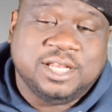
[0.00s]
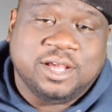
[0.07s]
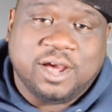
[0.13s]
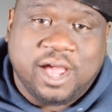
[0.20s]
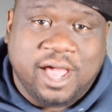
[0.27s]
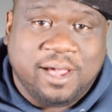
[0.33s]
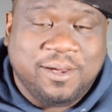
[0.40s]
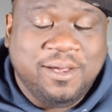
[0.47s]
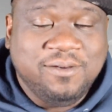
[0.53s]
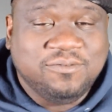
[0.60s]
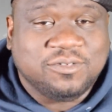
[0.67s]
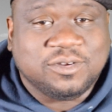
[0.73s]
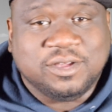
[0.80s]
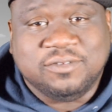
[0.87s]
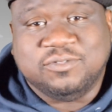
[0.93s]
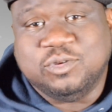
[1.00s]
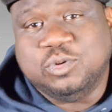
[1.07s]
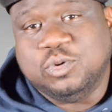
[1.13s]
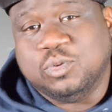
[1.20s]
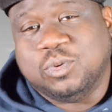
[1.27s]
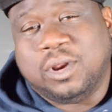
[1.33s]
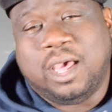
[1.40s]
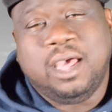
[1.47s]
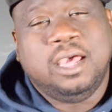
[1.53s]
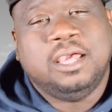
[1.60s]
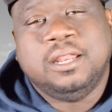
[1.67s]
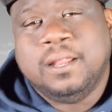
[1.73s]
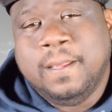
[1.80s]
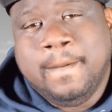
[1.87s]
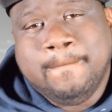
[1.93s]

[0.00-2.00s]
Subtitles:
Now, however, if you do not,